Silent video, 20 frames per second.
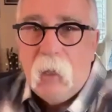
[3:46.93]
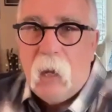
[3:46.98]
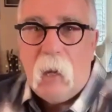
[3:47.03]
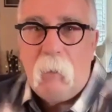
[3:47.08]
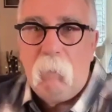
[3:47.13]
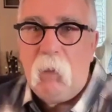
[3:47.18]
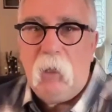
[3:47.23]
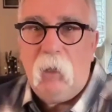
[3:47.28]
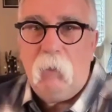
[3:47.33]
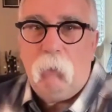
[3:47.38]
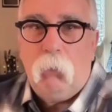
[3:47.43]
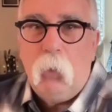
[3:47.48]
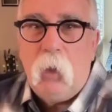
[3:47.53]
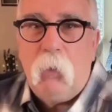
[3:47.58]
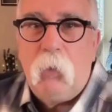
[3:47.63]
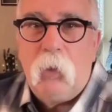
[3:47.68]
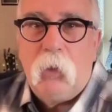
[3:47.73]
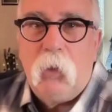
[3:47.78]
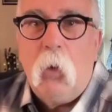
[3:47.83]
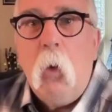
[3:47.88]
i mean if we
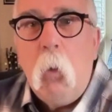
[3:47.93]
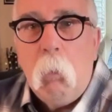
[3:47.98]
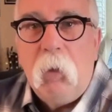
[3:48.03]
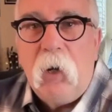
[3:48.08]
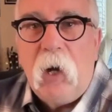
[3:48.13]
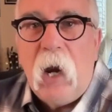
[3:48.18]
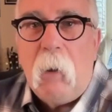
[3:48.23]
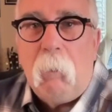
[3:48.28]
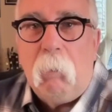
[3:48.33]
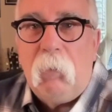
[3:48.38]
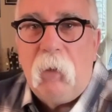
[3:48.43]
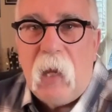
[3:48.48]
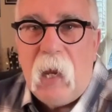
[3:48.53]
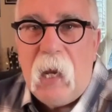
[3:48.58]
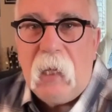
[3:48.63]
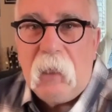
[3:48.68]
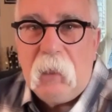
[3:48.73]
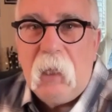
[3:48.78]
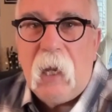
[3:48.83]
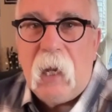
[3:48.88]
were to open up
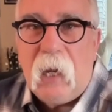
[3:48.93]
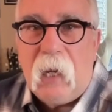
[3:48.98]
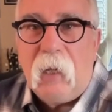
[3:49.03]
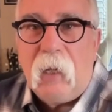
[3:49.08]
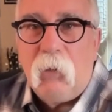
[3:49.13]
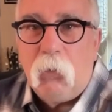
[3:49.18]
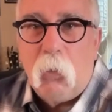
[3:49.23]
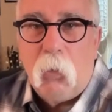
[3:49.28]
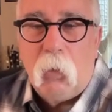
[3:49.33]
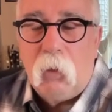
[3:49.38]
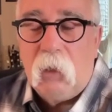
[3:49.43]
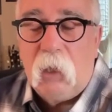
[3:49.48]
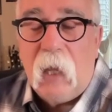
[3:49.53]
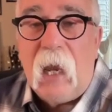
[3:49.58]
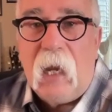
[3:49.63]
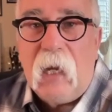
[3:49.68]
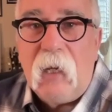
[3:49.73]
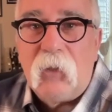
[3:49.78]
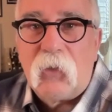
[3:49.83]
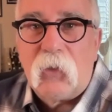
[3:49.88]
a lake or
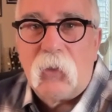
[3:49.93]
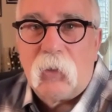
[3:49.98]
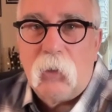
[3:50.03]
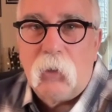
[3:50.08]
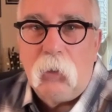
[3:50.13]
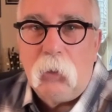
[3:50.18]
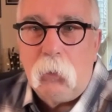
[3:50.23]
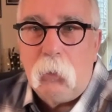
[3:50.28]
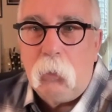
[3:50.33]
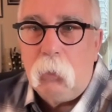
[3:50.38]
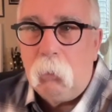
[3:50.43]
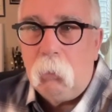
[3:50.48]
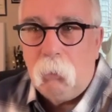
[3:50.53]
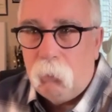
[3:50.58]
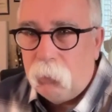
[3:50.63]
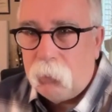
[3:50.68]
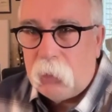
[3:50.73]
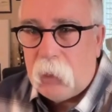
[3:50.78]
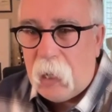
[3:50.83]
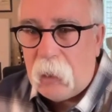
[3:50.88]
lakes to
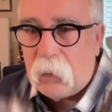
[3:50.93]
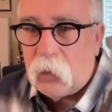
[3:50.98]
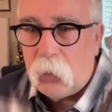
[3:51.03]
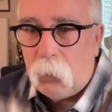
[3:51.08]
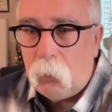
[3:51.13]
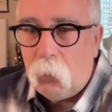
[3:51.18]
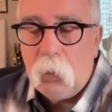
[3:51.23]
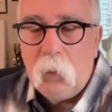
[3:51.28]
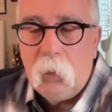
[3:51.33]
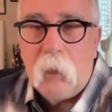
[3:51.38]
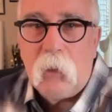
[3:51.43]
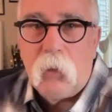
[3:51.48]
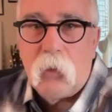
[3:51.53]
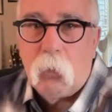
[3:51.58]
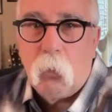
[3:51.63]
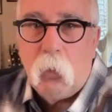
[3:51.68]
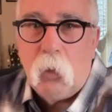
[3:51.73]
catch and release,